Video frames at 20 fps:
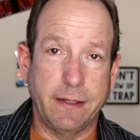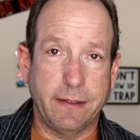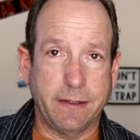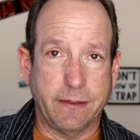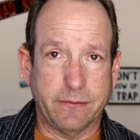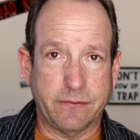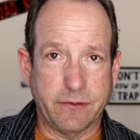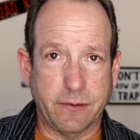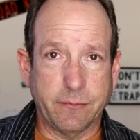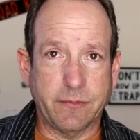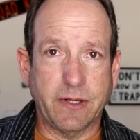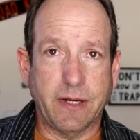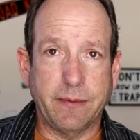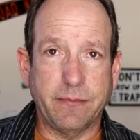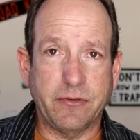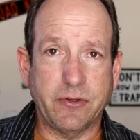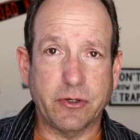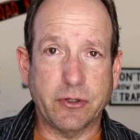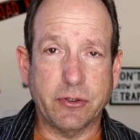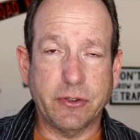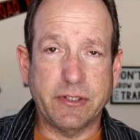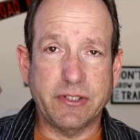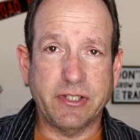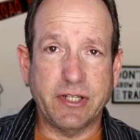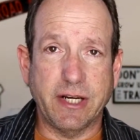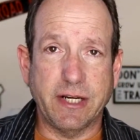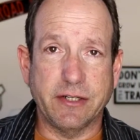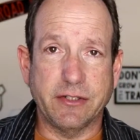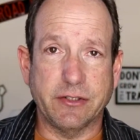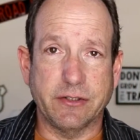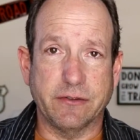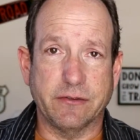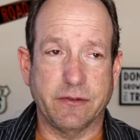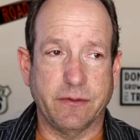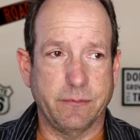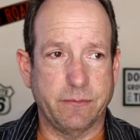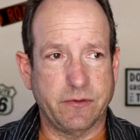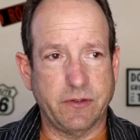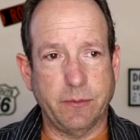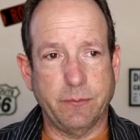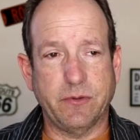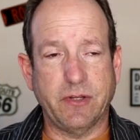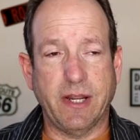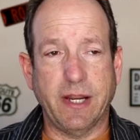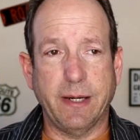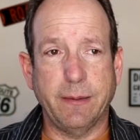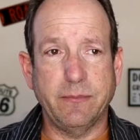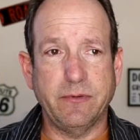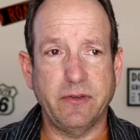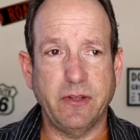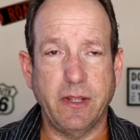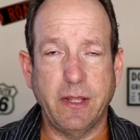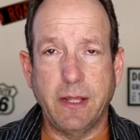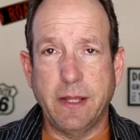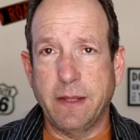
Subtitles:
Now, sometimes they're good changes. Sometimes